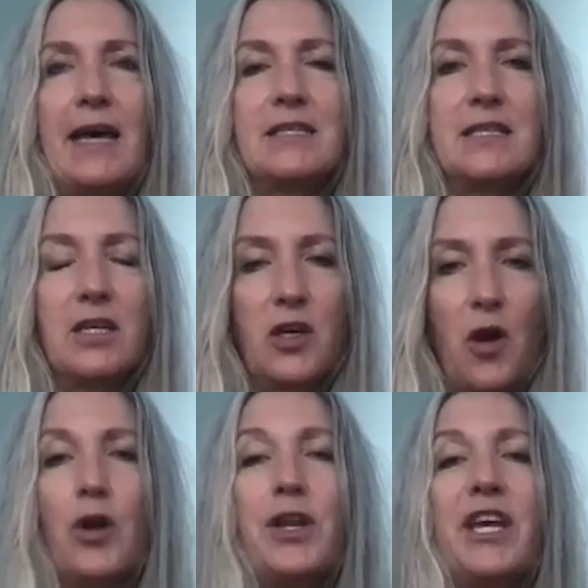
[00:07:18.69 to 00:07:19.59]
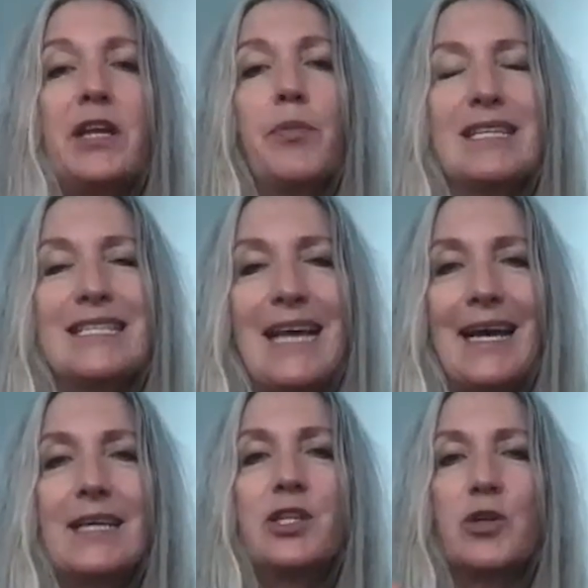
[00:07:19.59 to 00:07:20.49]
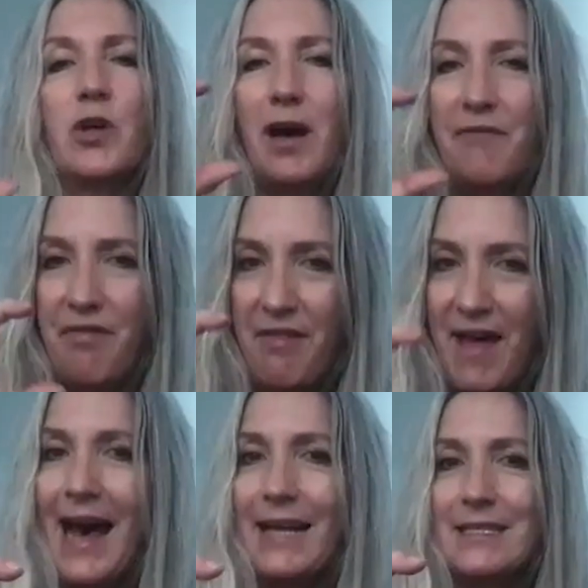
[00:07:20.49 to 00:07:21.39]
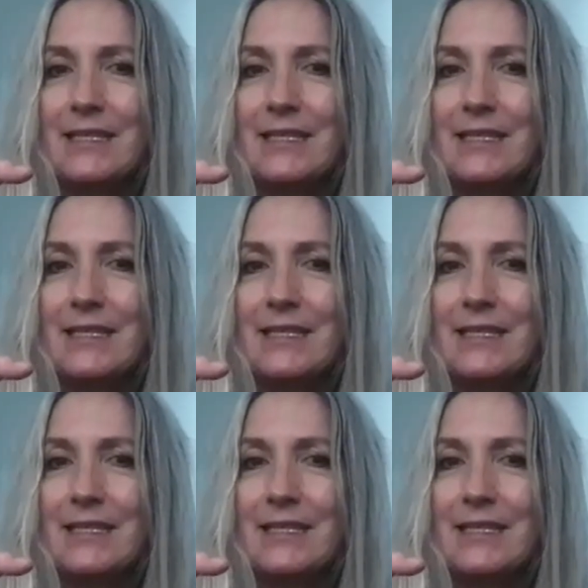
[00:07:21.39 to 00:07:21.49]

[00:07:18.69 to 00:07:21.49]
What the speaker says: as the guardian protector of that.